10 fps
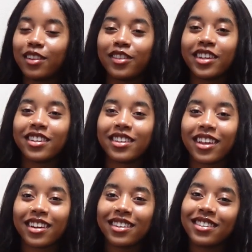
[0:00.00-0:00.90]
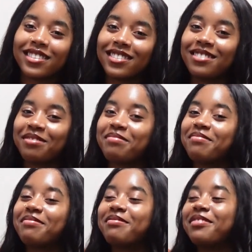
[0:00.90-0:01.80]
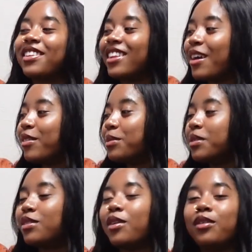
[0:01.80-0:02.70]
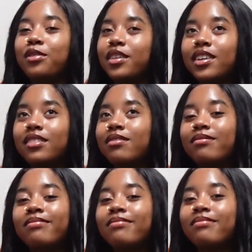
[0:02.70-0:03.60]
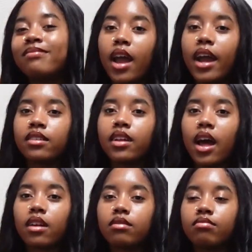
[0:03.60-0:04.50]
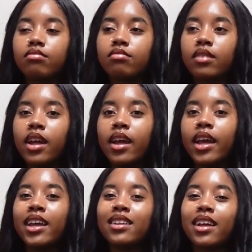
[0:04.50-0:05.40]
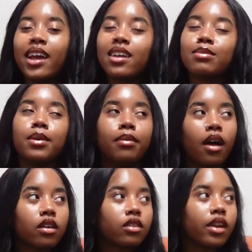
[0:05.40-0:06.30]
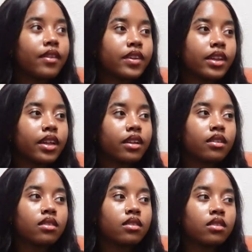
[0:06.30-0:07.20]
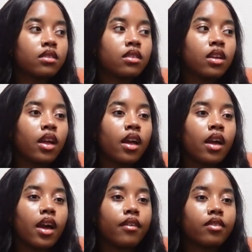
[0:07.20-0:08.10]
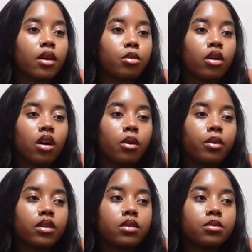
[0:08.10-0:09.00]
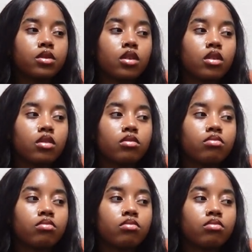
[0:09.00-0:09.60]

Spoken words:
3 years later, that would be so funny. Actually, I don't. He has me blocked on everything after I broke up with him, so